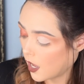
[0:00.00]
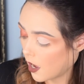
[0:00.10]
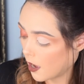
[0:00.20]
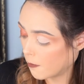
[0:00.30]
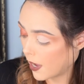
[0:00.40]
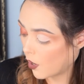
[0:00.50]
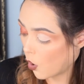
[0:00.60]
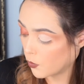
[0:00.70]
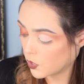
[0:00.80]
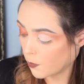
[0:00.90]
Um, I
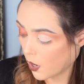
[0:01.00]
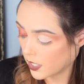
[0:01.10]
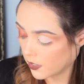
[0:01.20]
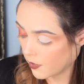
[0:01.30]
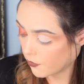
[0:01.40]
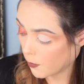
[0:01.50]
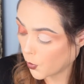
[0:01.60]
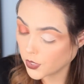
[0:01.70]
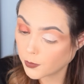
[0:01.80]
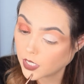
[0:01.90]
almost bought it from
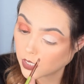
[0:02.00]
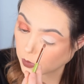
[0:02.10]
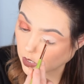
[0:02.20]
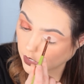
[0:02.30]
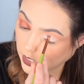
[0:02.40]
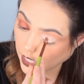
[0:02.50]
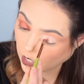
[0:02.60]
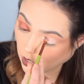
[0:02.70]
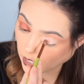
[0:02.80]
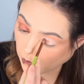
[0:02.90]
Ulta because it was on
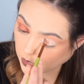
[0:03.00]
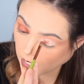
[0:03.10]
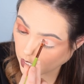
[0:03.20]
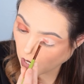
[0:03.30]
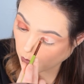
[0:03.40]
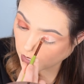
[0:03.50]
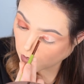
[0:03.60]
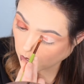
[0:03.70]
sale, and I was like, oh, it's so